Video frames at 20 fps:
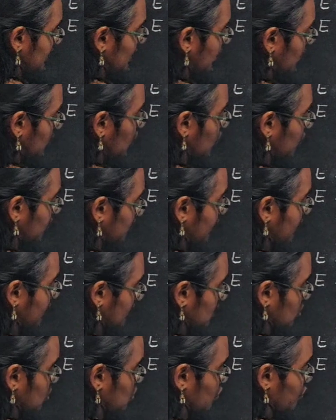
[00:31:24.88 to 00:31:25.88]
into 10
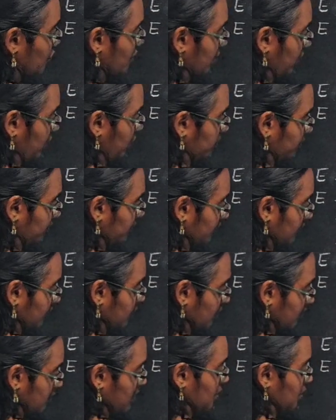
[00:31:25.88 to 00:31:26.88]
raised to 5
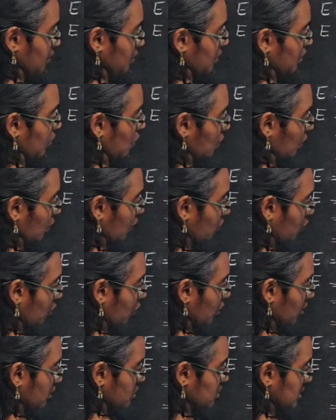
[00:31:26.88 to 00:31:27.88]

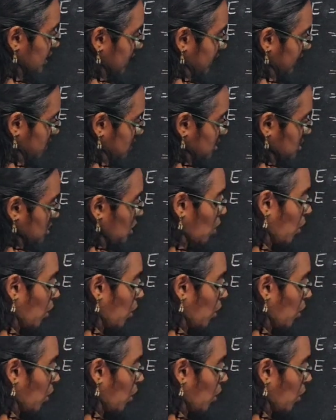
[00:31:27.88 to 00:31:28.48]
watt seconds.